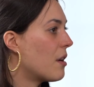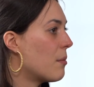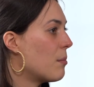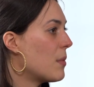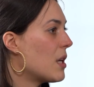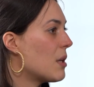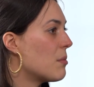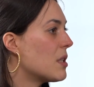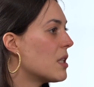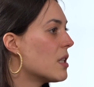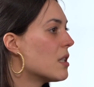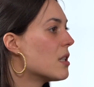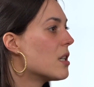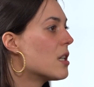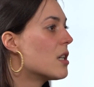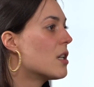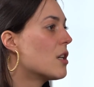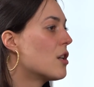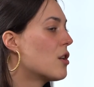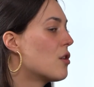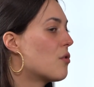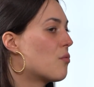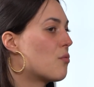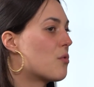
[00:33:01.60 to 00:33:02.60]
maybe,
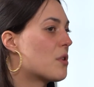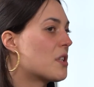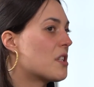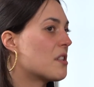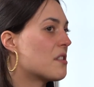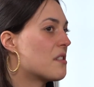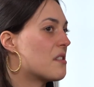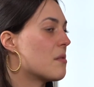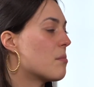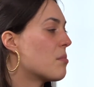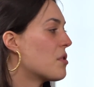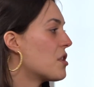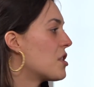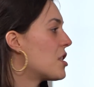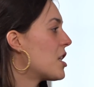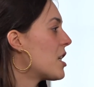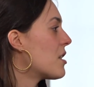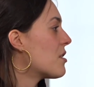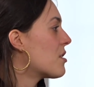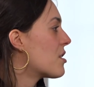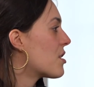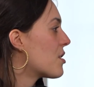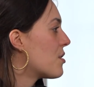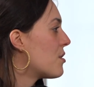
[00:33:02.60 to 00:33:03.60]
what is the
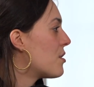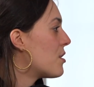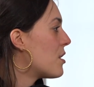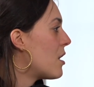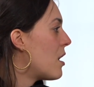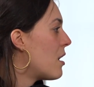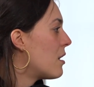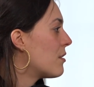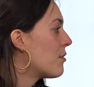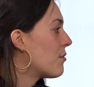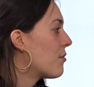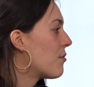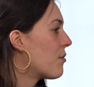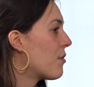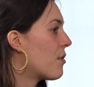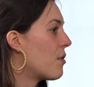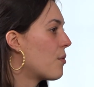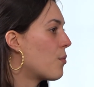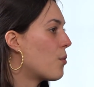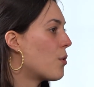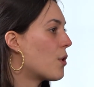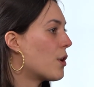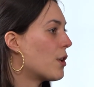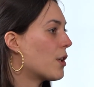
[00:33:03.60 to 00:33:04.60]
potential of
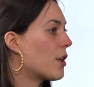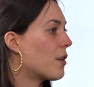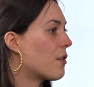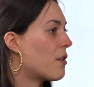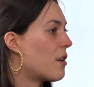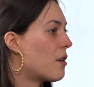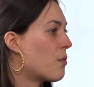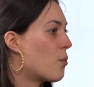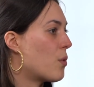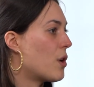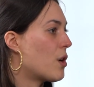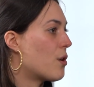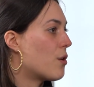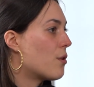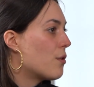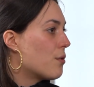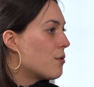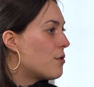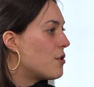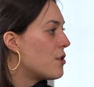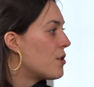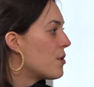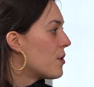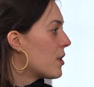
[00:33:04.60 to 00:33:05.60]
the work that we're all
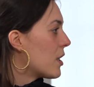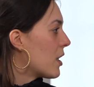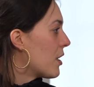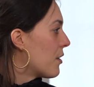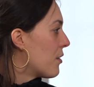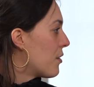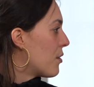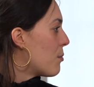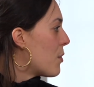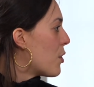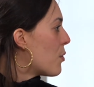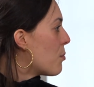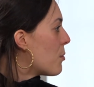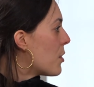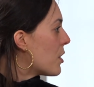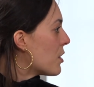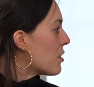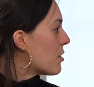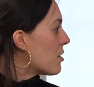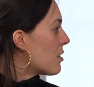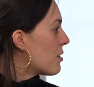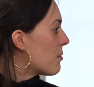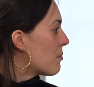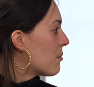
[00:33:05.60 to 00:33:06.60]
doing at the
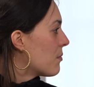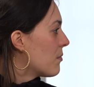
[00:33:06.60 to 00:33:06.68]
moment?